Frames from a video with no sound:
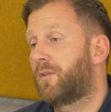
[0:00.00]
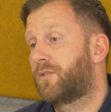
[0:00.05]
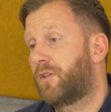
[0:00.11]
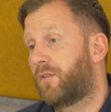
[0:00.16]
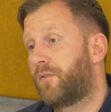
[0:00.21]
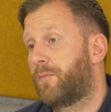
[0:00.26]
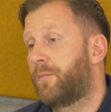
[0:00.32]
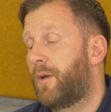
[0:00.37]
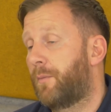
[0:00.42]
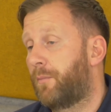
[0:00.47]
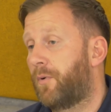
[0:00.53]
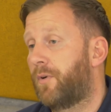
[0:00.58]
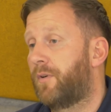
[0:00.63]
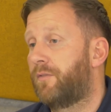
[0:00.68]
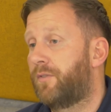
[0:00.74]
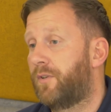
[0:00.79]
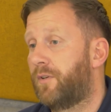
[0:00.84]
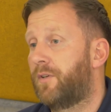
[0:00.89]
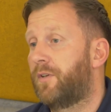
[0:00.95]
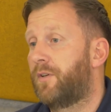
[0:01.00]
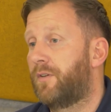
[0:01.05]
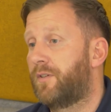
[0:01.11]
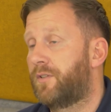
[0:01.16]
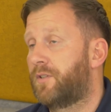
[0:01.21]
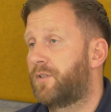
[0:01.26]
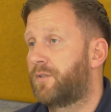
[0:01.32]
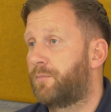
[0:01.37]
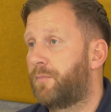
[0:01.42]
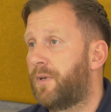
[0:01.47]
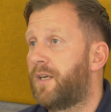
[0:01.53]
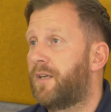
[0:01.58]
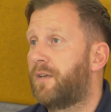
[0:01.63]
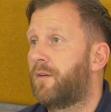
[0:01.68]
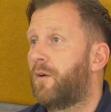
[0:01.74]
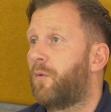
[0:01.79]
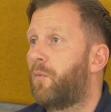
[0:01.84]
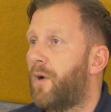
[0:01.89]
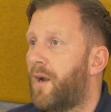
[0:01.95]
So from that point of view, it's just
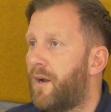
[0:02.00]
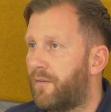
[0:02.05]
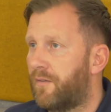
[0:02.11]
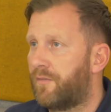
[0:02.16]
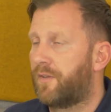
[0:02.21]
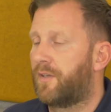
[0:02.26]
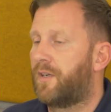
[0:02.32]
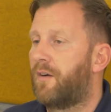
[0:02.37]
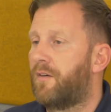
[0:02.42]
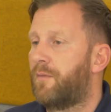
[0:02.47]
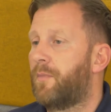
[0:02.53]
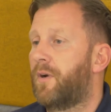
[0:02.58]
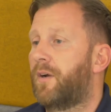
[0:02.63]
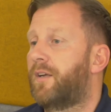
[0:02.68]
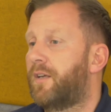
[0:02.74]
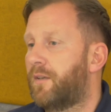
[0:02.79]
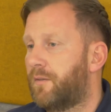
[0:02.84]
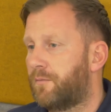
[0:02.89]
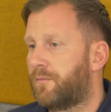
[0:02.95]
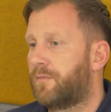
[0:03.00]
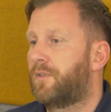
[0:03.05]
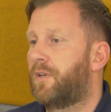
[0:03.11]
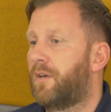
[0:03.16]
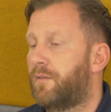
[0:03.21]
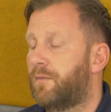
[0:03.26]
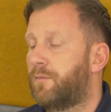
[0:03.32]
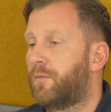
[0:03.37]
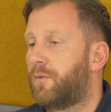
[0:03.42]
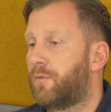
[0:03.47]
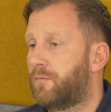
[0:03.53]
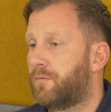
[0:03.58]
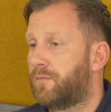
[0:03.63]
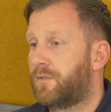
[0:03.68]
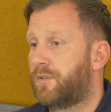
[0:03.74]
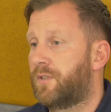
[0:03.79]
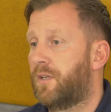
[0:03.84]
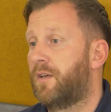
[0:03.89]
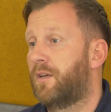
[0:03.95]
being aware of the current market and current
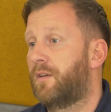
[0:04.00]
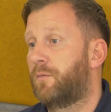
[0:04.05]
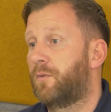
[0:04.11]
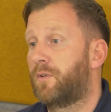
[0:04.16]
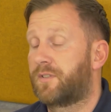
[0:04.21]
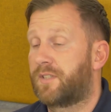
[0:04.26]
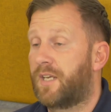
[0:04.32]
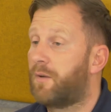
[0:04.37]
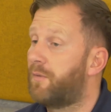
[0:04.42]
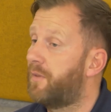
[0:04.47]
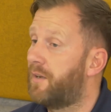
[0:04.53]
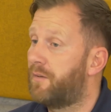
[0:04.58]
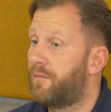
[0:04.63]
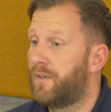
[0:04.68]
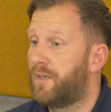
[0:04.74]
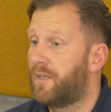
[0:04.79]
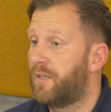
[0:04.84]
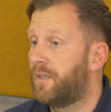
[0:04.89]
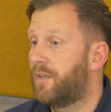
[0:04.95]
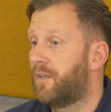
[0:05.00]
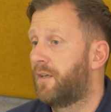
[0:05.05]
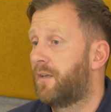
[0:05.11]
what's out there really.